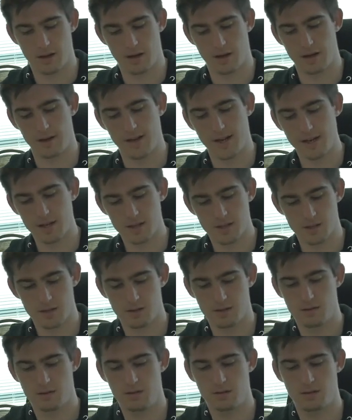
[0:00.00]
Next,
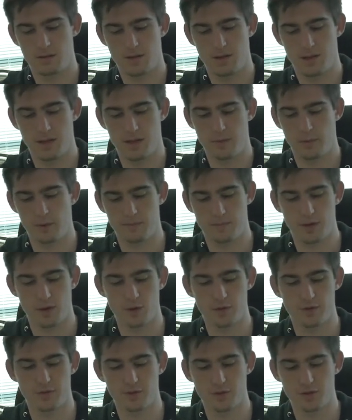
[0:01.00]
it would be
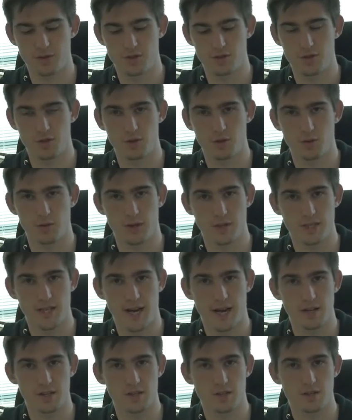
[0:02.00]
useful to
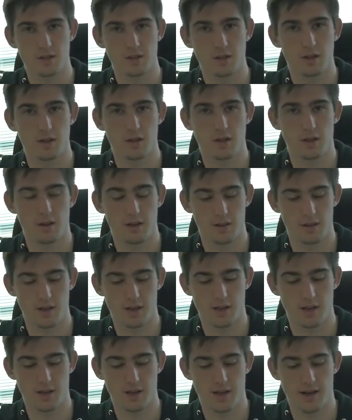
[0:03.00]
attach
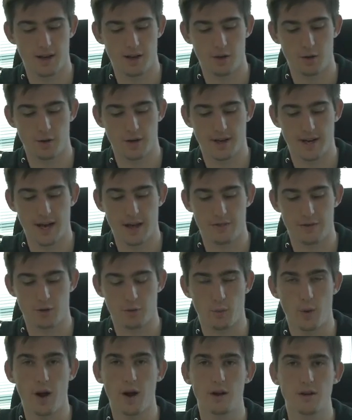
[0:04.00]
the anode and cathode
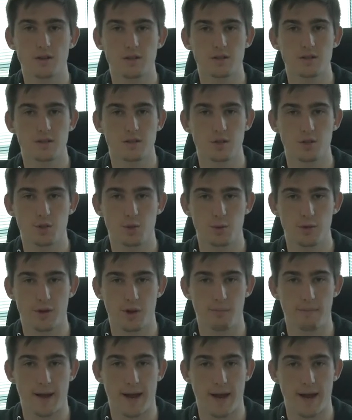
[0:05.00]
wires to
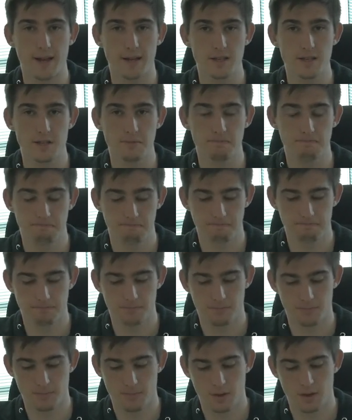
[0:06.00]
their pads,
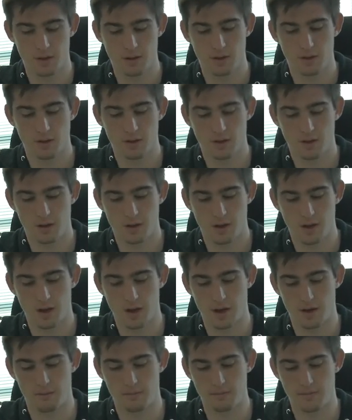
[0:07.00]

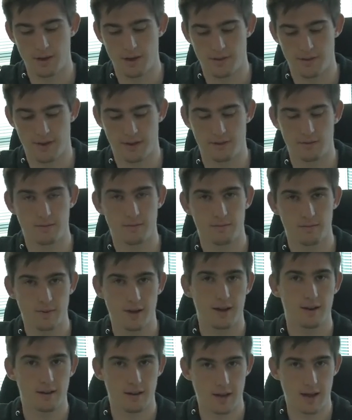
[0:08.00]
and then
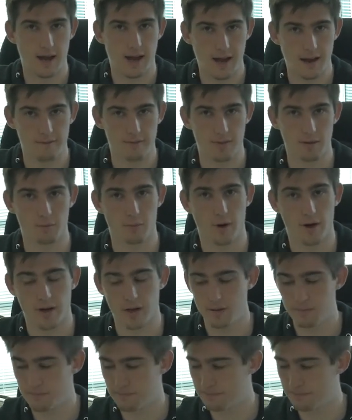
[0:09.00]
have them ready.